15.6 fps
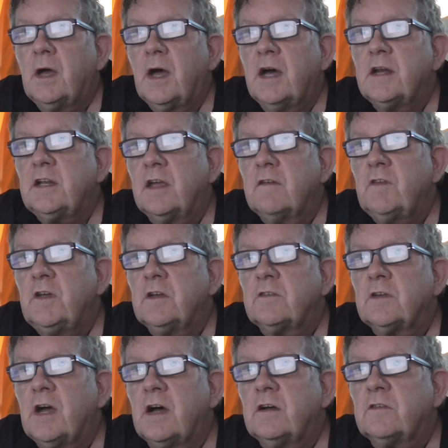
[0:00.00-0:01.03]
and giving
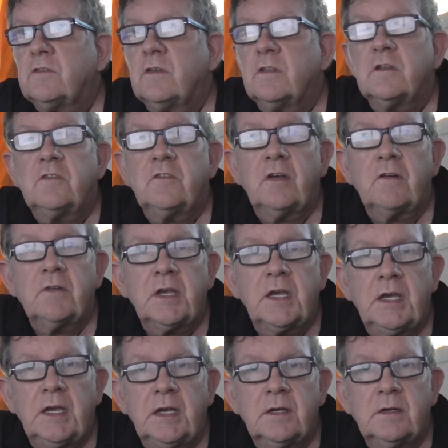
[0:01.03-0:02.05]
it out to the
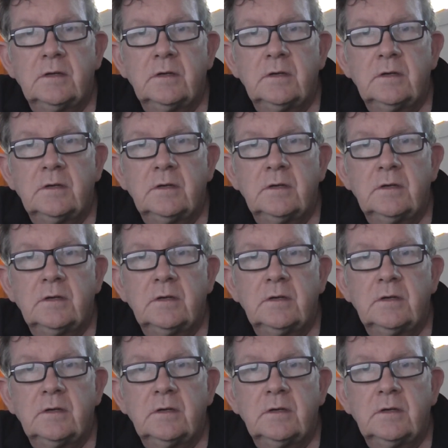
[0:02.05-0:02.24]
Cherokee.